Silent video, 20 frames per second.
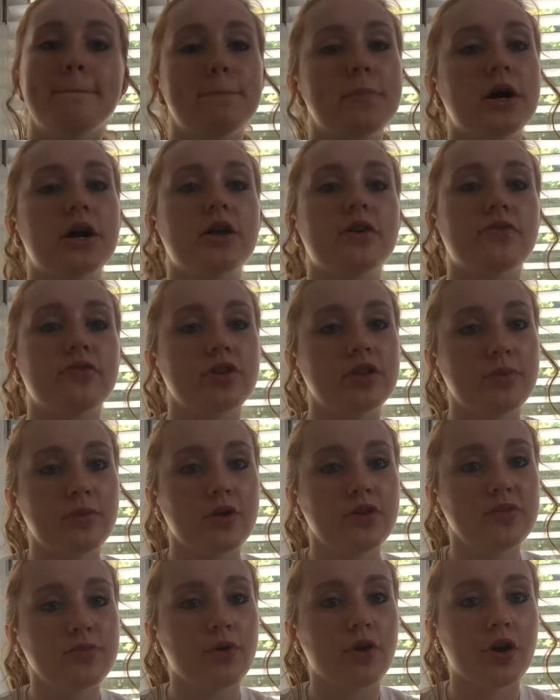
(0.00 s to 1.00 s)
But for the
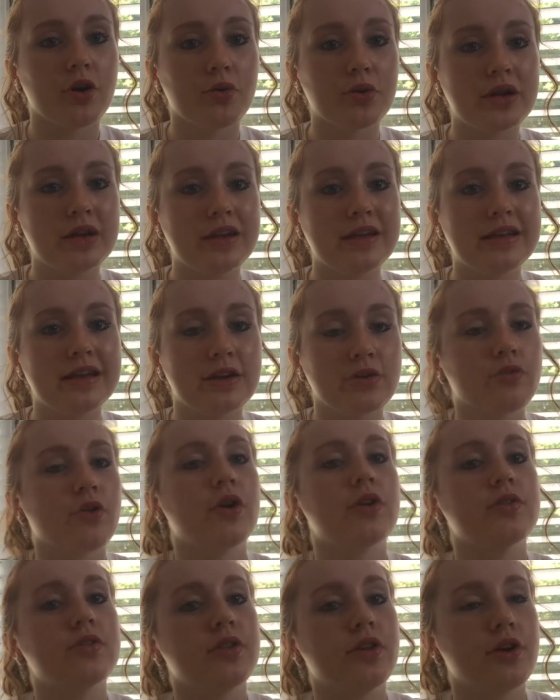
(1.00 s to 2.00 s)
most part, we get
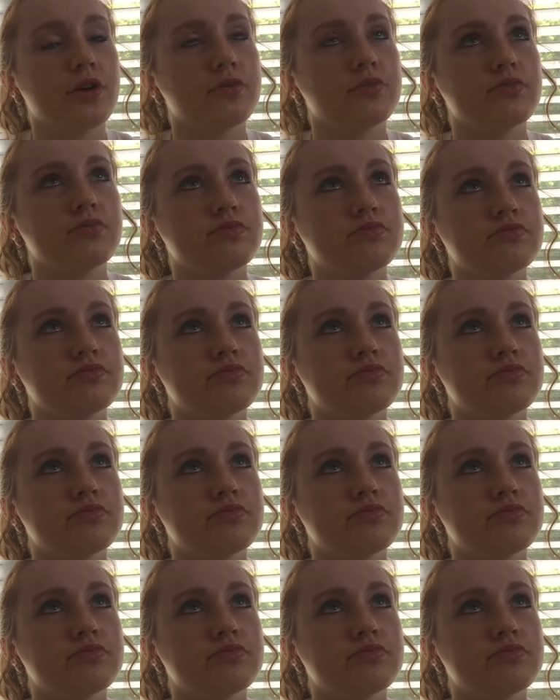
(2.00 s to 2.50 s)
along